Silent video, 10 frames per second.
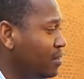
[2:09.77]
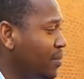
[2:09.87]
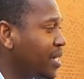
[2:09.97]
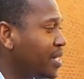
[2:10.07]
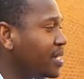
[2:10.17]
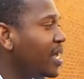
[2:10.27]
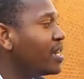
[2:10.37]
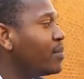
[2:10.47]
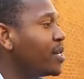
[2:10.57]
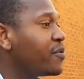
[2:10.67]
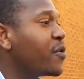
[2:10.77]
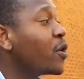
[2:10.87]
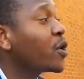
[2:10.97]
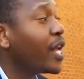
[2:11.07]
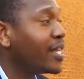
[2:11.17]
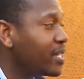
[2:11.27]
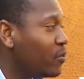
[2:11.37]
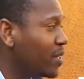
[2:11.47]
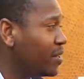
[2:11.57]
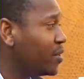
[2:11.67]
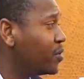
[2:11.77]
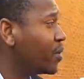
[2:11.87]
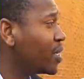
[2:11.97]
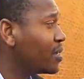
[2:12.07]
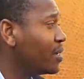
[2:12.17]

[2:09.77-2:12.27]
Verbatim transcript: but is there anybody recognizing what they're doing?